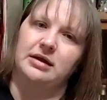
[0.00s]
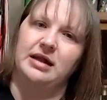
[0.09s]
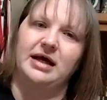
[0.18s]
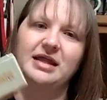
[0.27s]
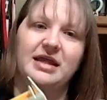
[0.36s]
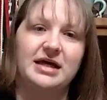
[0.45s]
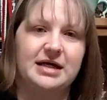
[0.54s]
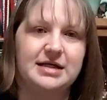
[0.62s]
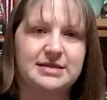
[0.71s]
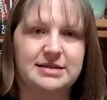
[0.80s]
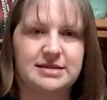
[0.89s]
like
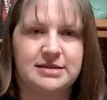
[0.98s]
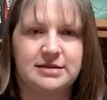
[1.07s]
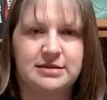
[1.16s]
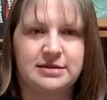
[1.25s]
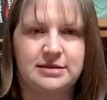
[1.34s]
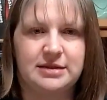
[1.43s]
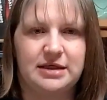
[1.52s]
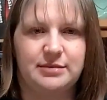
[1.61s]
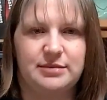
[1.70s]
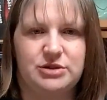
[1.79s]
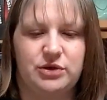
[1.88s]
this
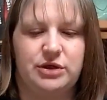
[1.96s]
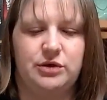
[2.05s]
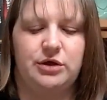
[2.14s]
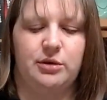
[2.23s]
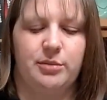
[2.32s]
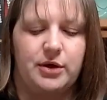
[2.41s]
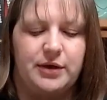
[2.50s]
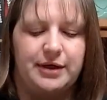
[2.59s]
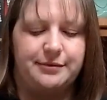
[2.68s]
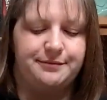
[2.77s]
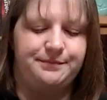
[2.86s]
in between you and your
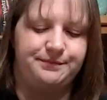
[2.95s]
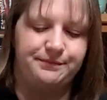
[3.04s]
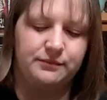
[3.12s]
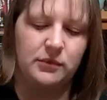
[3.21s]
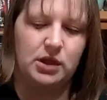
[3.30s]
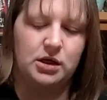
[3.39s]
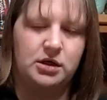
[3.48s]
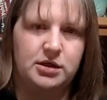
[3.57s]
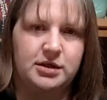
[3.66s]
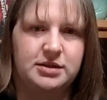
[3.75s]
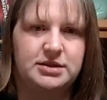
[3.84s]
opponent.
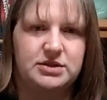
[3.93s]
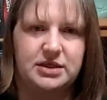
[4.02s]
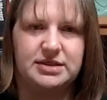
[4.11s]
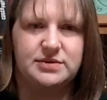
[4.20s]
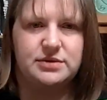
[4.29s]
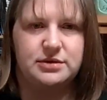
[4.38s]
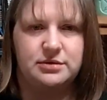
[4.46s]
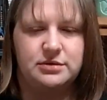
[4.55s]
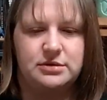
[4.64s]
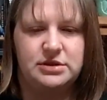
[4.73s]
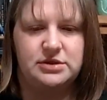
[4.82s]
So I guess we'll
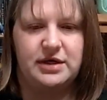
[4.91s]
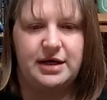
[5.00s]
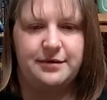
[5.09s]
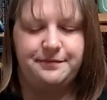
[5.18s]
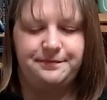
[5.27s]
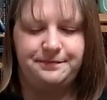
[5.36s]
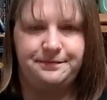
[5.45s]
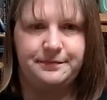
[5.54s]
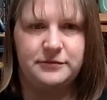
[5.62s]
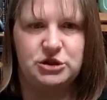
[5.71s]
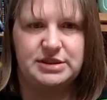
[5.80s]
do that.
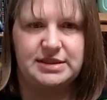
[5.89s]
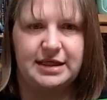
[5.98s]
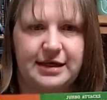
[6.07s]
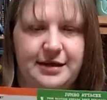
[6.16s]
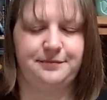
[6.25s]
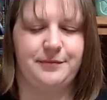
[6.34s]
Just like that.